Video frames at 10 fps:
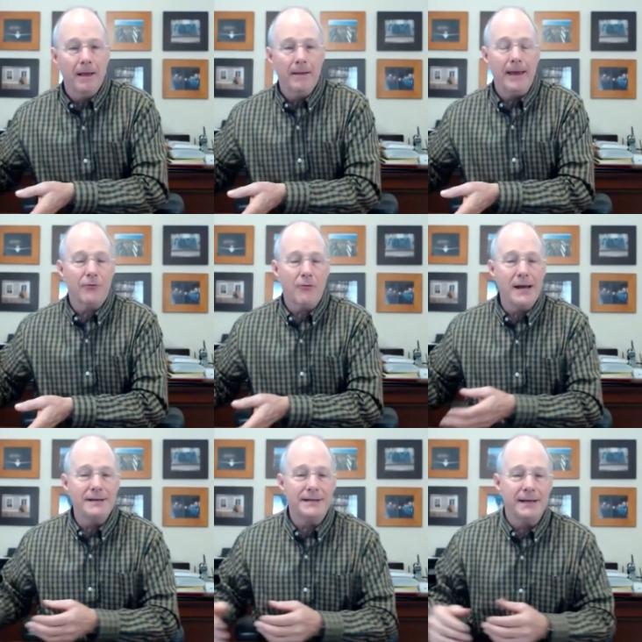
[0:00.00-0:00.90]
like
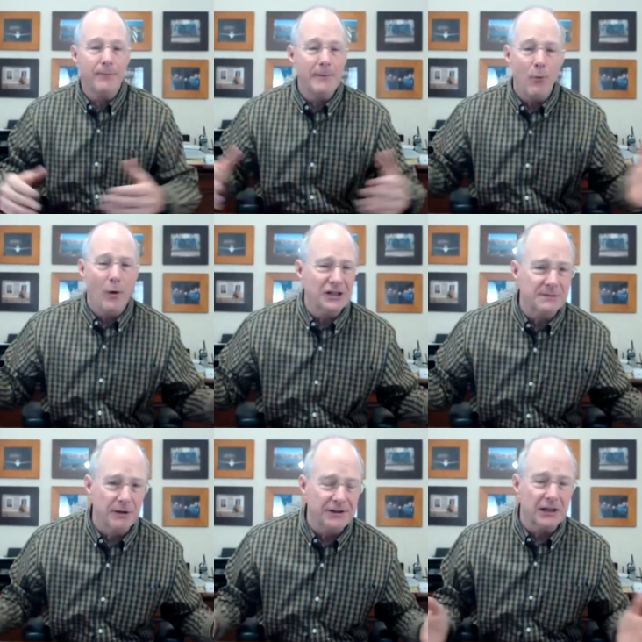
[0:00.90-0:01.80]
crazy people wanted to
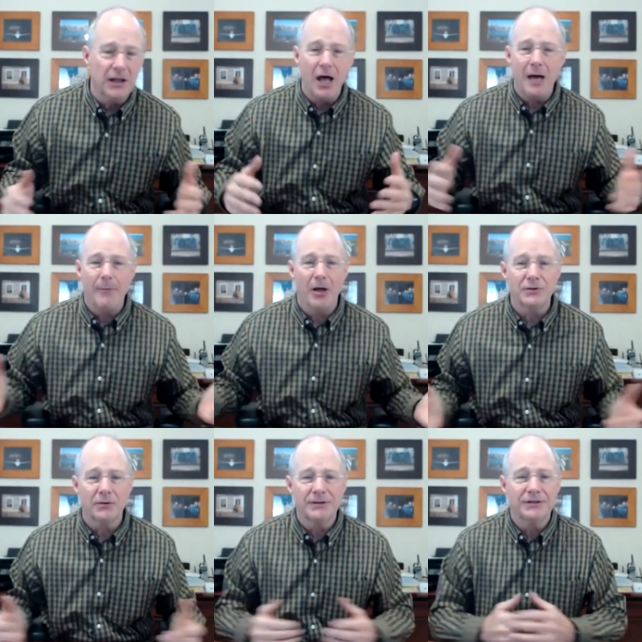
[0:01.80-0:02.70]
split the club all
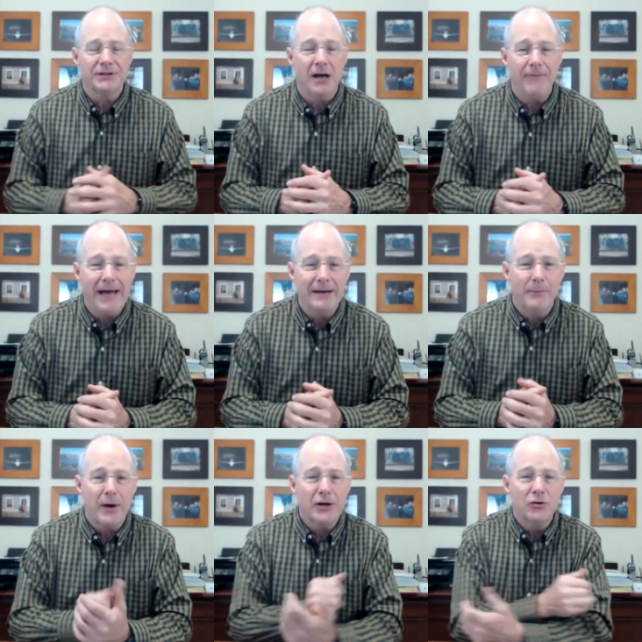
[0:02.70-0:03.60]
sorts of stuff i had to
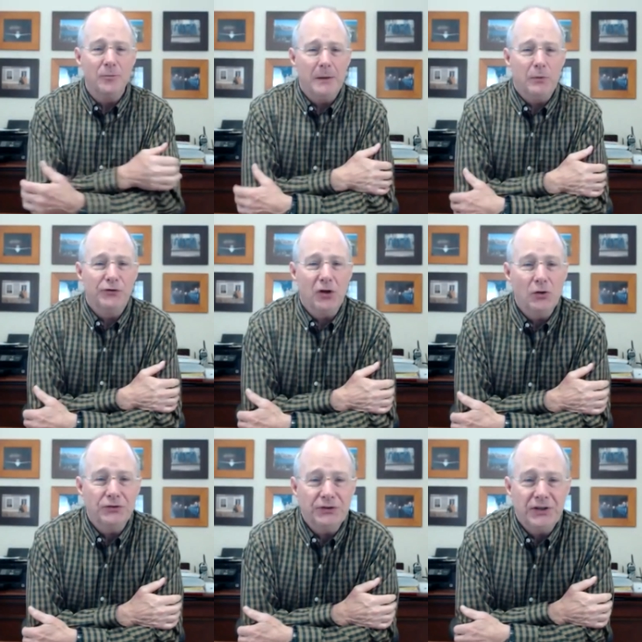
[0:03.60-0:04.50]
break two people's
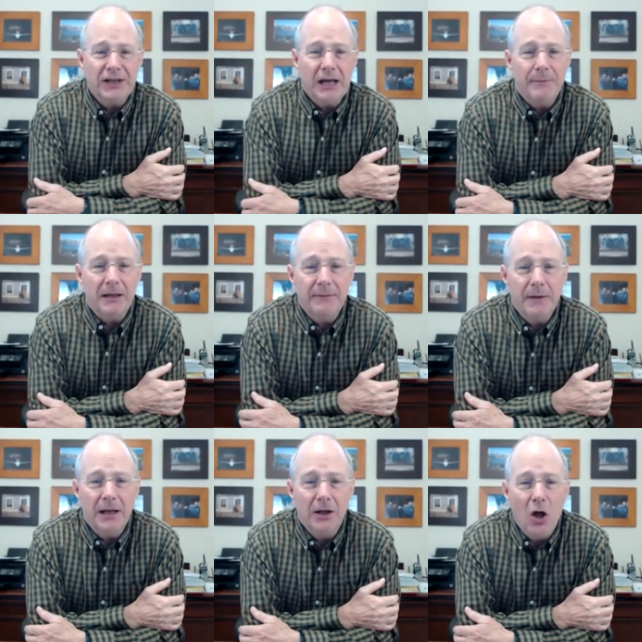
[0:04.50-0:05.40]
noses to get them to leave
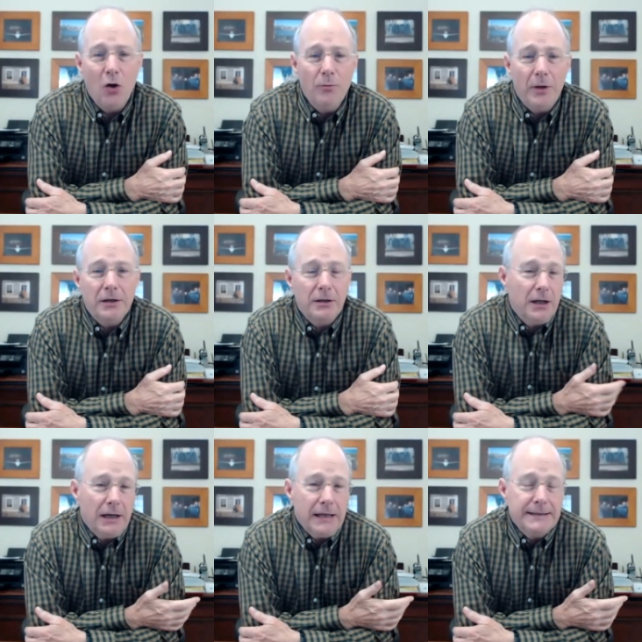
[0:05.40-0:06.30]
me alone but
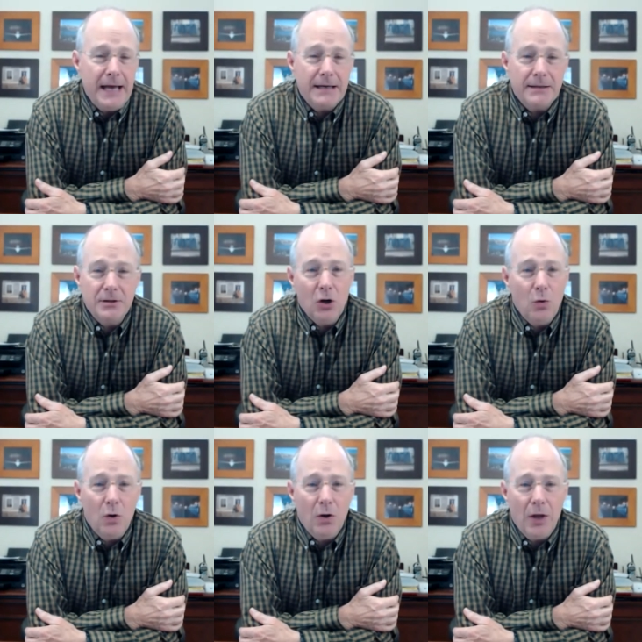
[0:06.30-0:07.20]
like i said you
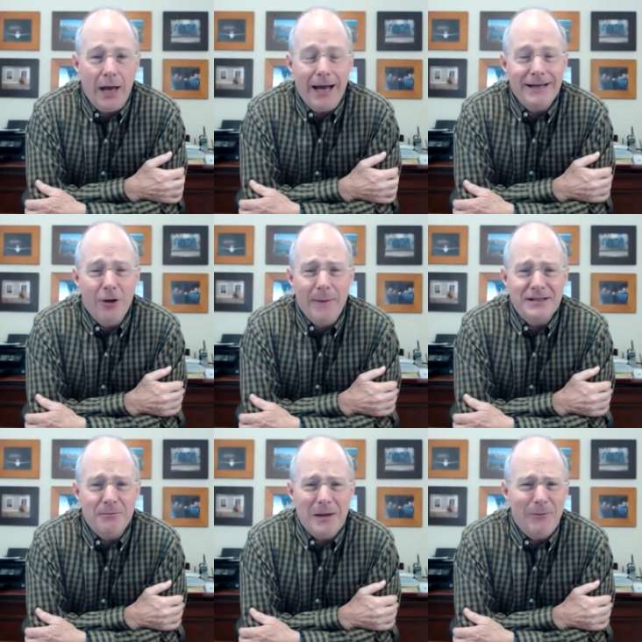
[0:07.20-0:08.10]
know i, I told them i
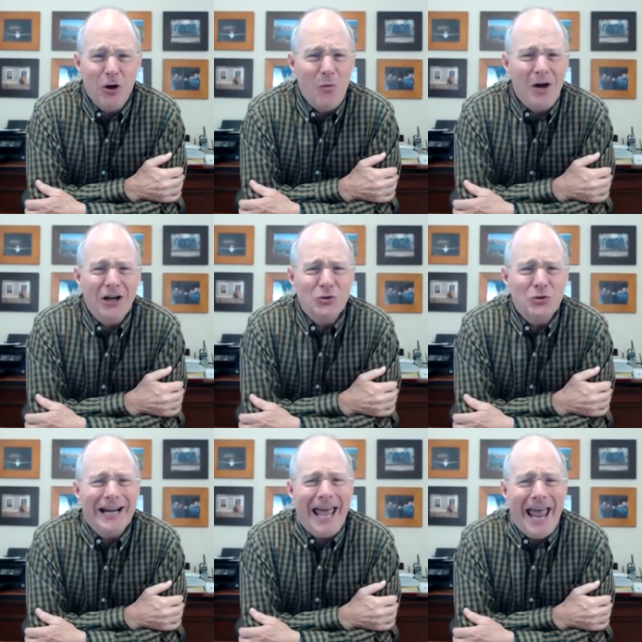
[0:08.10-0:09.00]
said people don't want to
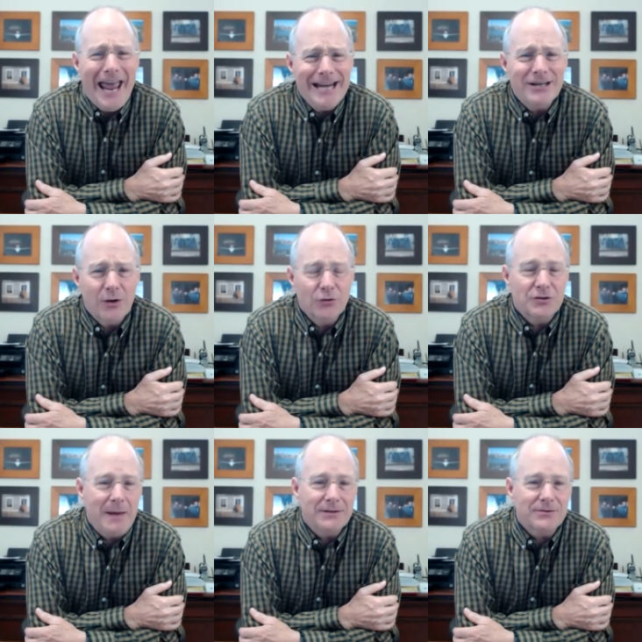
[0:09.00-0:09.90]
join a
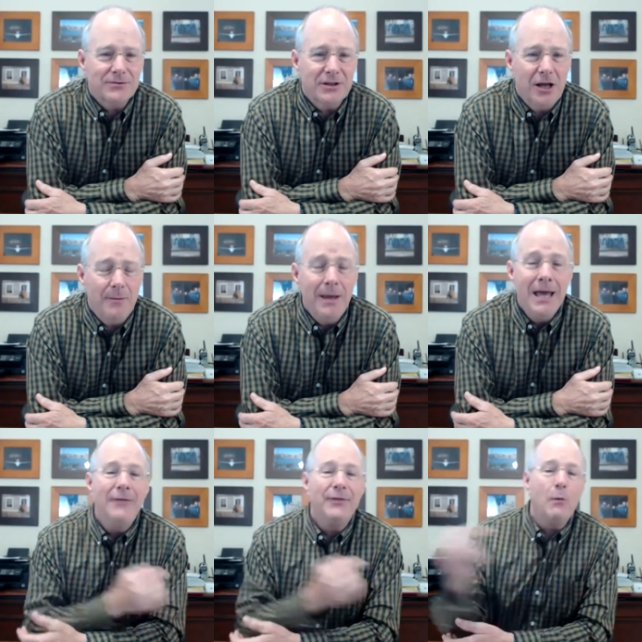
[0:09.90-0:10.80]
toastmasters club
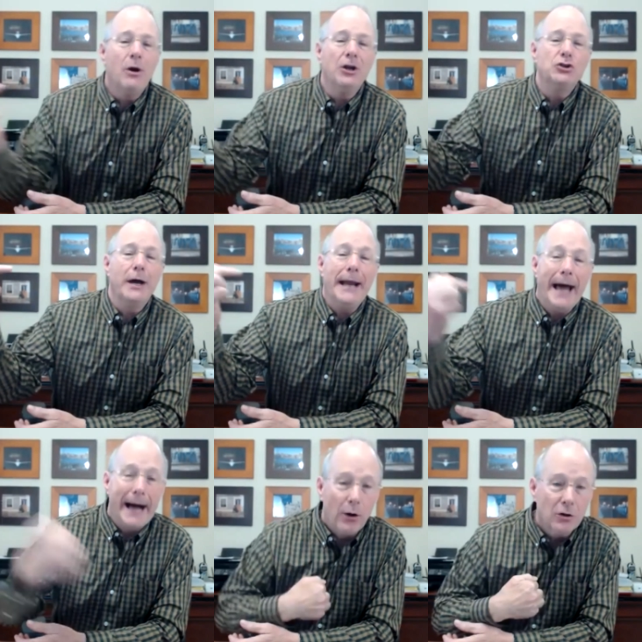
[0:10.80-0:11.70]
they want to join
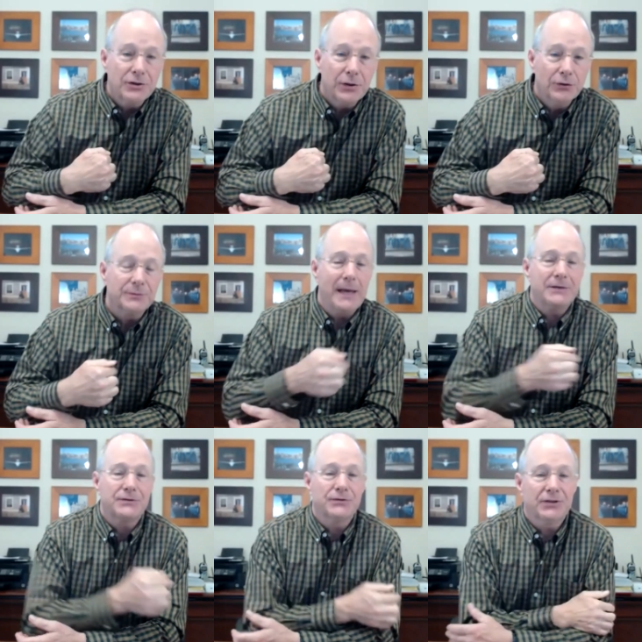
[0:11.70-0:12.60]
our
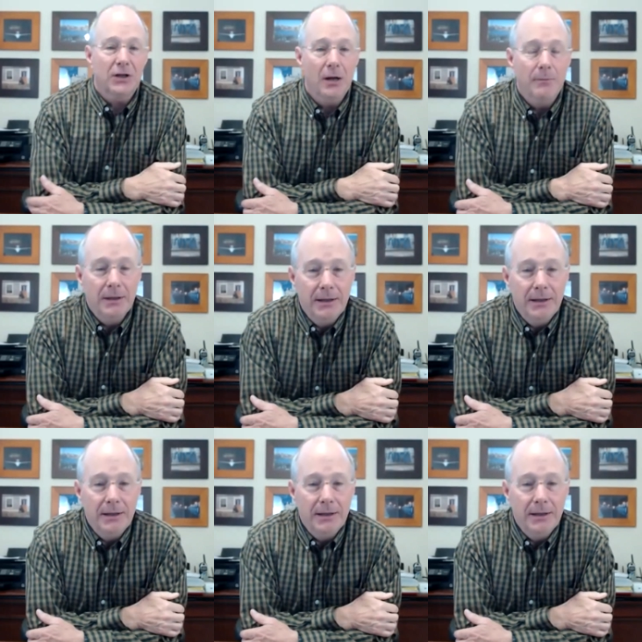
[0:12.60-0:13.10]
toastmasters club